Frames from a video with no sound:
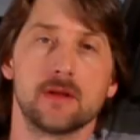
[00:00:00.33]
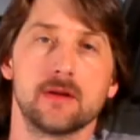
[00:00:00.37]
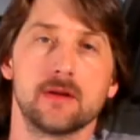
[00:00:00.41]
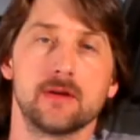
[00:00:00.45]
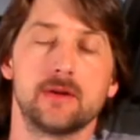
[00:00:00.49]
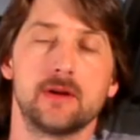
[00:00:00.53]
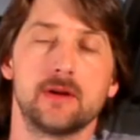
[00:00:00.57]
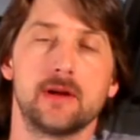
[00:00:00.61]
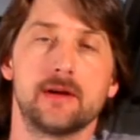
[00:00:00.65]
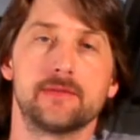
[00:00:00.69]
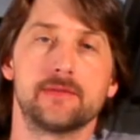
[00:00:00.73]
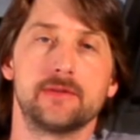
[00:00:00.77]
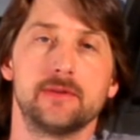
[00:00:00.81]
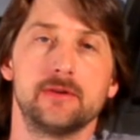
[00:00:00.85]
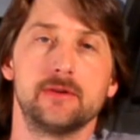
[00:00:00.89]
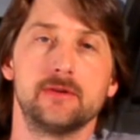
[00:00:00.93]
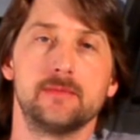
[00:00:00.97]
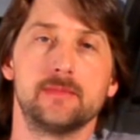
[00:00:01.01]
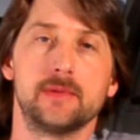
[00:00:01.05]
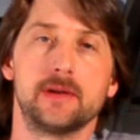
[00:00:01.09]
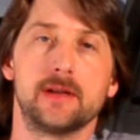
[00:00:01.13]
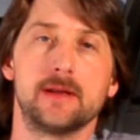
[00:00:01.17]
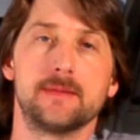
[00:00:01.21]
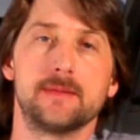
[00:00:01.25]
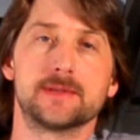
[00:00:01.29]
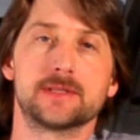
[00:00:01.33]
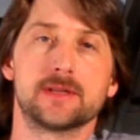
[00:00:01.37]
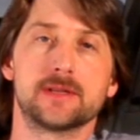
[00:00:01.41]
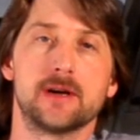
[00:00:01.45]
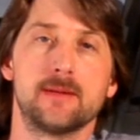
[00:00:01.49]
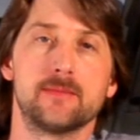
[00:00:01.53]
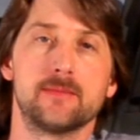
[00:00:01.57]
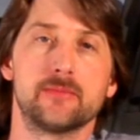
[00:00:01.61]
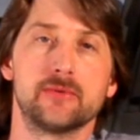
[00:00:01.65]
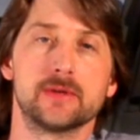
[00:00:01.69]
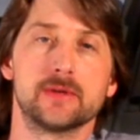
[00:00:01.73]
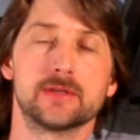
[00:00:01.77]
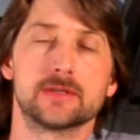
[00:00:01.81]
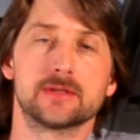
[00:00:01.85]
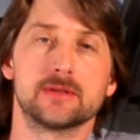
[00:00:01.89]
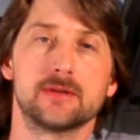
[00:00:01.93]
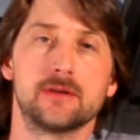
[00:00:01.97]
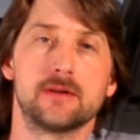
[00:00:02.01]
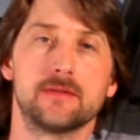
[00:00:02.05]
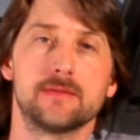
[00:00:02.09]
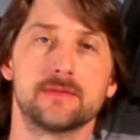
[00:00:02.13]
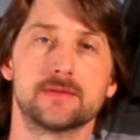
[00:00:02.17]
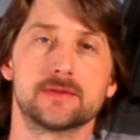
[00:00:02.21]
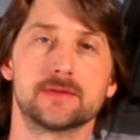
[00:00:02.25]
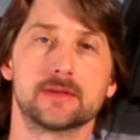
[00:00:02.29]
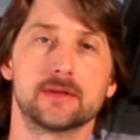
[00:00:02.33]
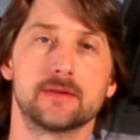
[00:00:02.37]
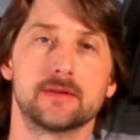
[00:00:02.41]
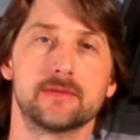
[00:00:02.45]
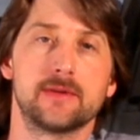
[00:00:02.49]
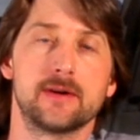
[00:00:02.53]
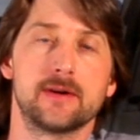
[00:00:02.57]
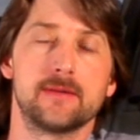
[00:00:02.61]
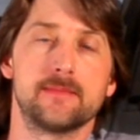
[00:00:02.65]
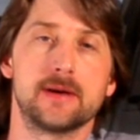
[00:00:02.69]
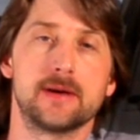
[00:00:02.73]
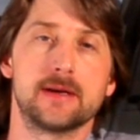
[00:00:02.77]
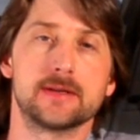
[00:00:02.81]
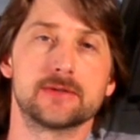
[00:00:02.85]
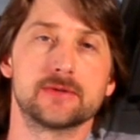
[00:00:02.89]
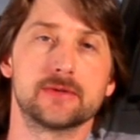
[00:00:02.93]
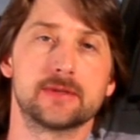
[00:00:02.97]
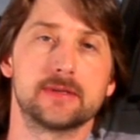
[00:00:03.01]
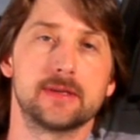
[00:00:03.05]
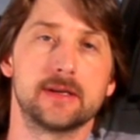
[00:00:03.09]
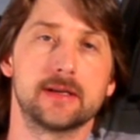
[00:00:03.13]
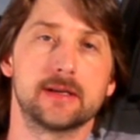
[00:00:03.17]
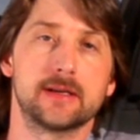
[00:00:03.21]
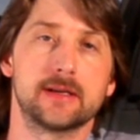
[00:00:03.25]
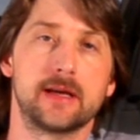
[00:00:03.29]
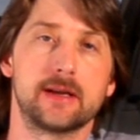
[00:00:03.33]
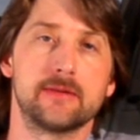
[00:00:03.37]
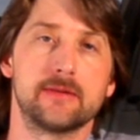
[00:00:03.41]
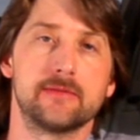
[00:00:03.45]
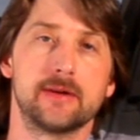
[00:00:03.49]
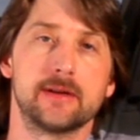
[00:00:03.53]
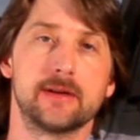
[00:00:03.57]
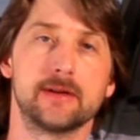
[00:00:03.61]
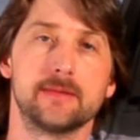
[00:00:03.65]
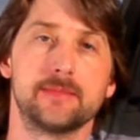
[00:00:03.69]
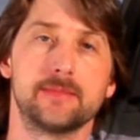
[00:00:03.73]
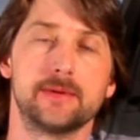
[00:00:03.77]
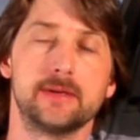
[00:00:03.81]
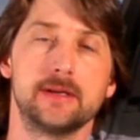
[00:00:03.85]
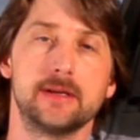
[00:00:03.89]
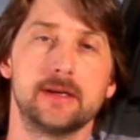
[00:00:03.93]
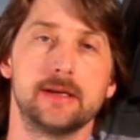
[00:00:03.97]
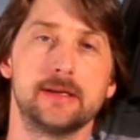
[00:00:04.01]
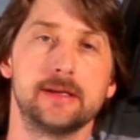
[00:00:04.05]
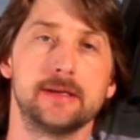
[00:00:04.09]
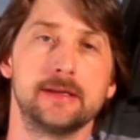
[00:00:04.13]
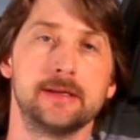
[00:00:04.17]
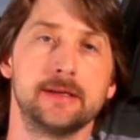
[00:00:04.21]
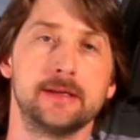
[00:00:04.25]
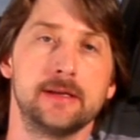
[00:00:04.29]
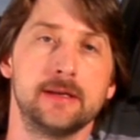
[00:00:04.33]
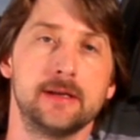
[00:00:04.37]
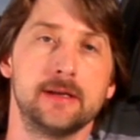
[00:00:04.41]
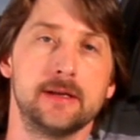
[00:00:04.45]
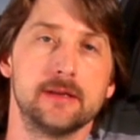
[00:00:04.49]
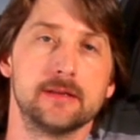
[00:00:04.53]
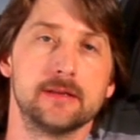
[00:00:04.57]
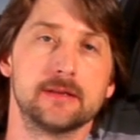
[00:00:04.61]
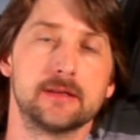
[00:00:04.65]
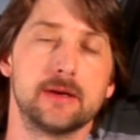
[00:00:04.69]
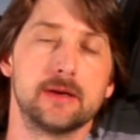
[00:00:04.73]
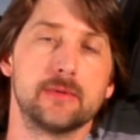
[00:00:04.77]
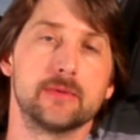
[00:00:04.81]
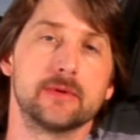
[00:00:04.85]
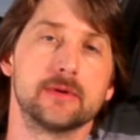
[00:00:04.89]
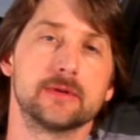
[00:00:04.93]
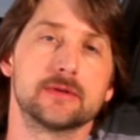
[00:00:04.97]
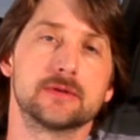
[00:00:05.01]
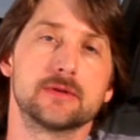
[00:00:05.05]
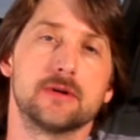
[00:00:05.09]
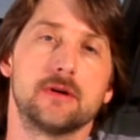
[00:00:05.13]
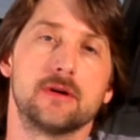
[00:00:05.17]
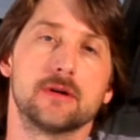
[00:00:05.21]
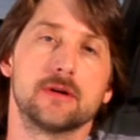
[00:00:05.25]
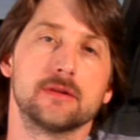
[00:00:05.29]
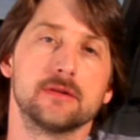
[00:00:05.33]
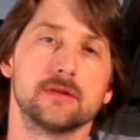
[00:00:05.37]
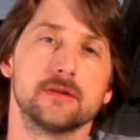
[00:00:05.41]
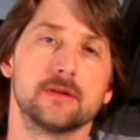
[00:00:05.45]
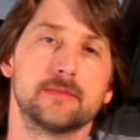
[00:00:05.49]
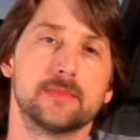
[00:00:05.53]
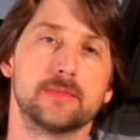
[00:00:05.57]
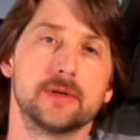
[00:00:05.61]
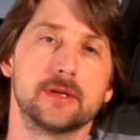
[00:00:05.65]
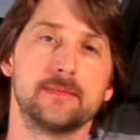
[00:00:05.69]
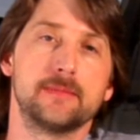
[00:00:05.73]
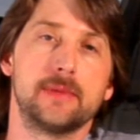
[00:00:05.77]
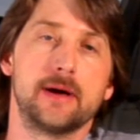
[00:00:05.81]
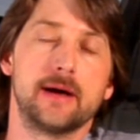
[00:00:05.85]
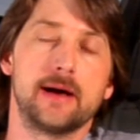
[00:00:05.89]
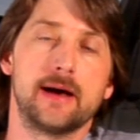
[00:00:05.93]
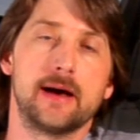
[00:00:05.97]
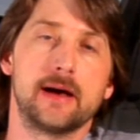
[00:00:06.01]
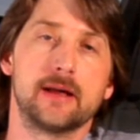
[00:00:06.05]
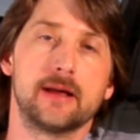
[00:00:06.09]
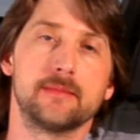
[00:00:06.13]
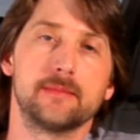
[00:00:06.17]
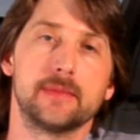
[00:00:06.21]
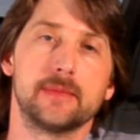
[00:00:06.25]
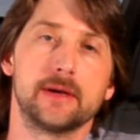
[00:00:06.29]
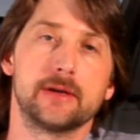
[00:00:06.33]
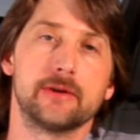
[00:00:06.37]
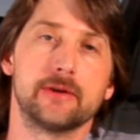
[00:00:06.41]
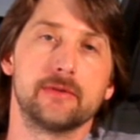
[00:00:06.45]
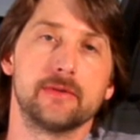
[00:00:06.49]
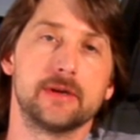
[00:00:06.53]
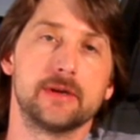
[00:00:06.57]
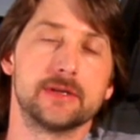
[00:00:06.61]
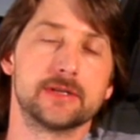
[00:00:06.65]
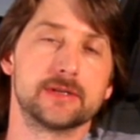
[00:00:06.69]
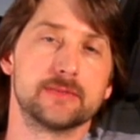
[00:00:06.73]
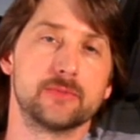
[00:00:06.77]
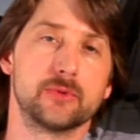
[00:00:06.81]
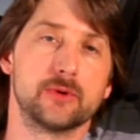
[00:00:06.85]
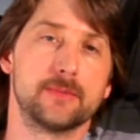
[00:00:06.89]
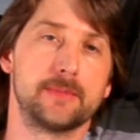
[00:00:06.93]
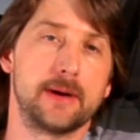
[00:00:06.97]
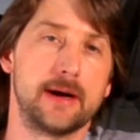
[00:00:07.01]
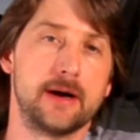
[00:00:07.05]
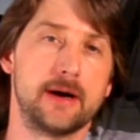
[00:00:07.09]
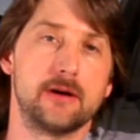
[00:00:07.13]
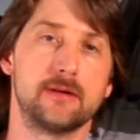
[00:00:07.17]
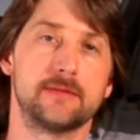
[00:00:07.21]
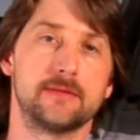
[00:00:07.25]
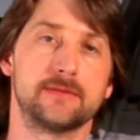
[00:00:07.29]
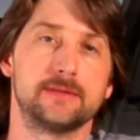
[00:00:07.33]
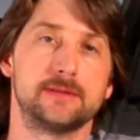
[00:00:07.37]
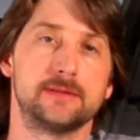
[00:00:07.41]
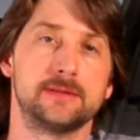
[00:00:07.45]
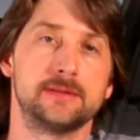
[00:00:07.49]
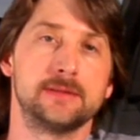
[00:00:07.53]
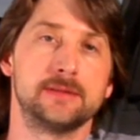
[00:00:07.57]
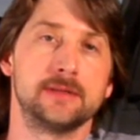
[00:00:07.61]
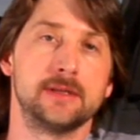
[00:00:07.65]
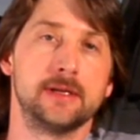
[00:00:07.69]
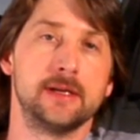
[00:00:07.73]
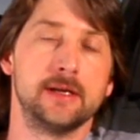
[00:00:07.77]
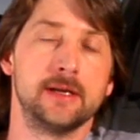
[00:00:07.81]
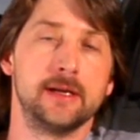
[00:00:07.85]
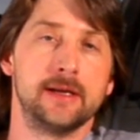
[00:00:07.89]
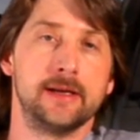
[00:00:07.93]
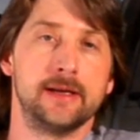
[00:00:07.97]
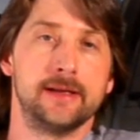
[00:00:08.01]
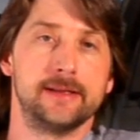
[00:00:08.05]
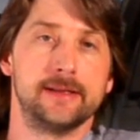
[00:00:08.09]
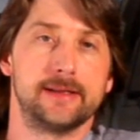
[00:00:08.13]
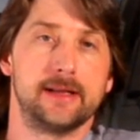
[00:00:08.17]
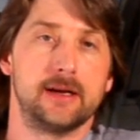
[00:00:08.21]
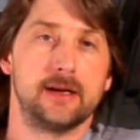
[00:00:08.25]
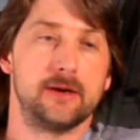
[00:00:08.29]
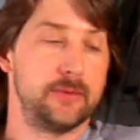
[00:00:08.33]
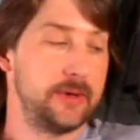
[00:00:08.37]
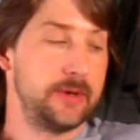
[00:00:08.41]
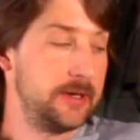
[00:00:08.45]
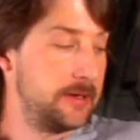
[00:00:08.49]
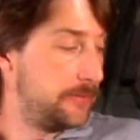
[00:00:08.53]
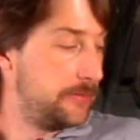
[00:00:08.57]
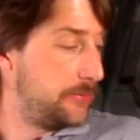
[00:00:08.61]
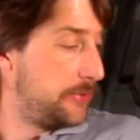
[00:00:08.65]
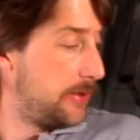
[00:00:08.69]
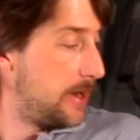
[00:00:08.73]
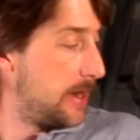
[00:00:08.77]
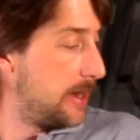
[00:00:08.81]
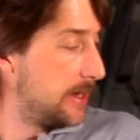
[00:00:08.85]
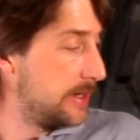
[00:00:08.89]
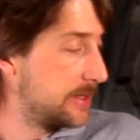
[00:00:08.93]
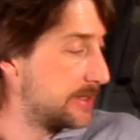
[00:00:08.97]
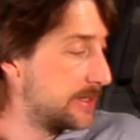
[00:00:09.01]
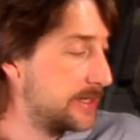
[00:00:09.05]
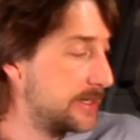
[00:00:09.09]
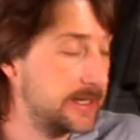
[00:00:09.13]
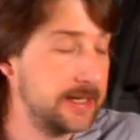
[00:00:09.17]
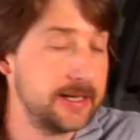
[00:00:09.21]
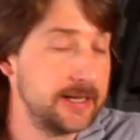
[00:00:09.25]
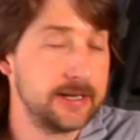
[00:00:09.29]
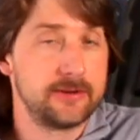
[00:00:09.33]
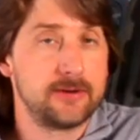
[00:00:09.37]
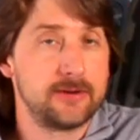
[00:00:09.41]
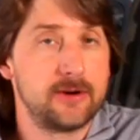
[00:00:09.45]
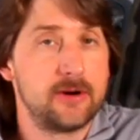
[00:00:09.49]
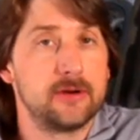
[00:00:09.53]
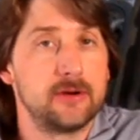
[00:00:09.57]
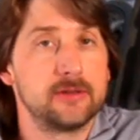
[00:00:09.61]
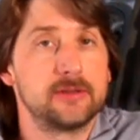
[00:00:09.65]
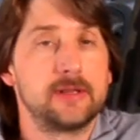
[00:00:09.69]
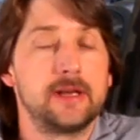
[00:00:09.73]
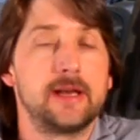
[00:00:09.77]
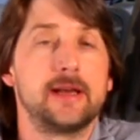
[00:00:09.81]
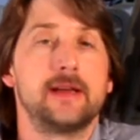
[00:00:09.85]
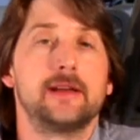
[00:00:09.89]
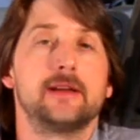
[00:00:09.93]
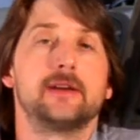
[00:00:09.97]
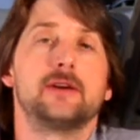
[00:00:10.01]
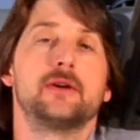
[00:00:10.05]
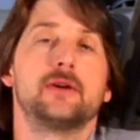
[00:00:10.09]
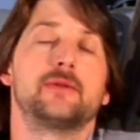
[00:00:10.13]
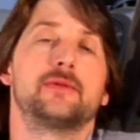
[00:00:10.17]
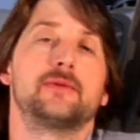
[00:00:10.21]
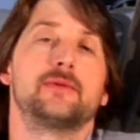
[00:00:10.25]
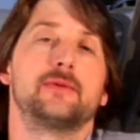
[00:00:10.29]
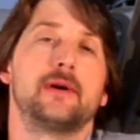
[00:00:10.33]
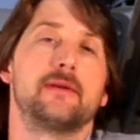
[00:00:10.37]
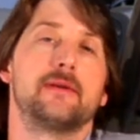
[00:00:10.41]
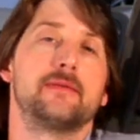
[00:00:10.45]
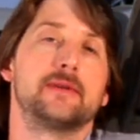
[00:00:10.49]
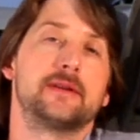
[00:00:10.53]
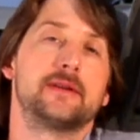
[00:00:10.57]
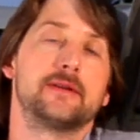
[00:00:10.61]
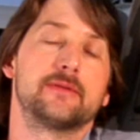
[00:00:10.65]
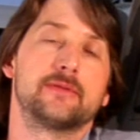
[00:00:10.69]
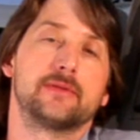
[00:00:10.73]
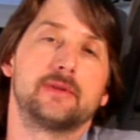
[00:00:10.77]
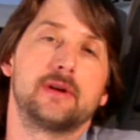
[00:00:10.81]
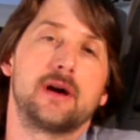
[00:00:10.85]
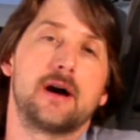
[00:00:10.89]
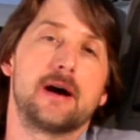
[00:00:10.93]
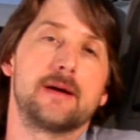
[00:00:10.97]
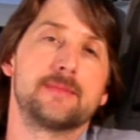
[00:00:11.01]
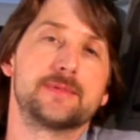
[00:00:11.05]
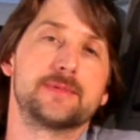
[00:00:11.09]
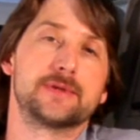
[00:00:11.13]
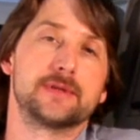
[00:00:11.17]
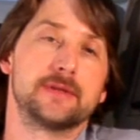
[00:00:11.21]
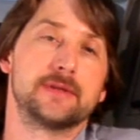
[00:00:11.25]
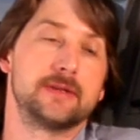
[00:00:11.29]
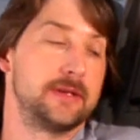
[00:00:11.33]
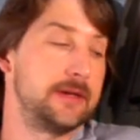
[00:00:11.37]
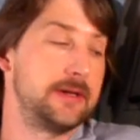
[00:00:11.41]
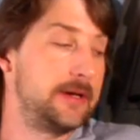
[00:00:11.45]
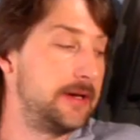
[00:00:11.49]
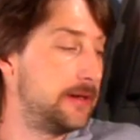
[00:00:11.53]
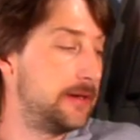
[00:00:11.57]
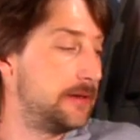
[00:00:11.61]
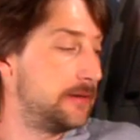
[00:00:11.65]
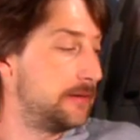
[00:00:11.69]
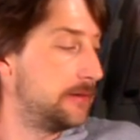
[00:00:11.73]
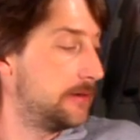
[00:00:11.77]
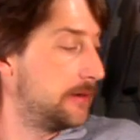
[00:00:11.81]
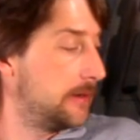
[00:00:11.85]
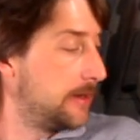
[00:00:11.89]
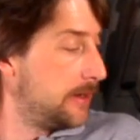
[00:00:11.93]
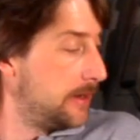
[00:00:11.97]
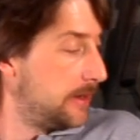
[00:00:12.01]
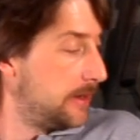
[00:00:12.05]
Good afternoon. My name is Tom Brintzenhofe, certified master tech out of Reading, PA. Today we're going to talk a little bit about how to make your engine more powerful. Now, we could probably sit here all day and go through every different option and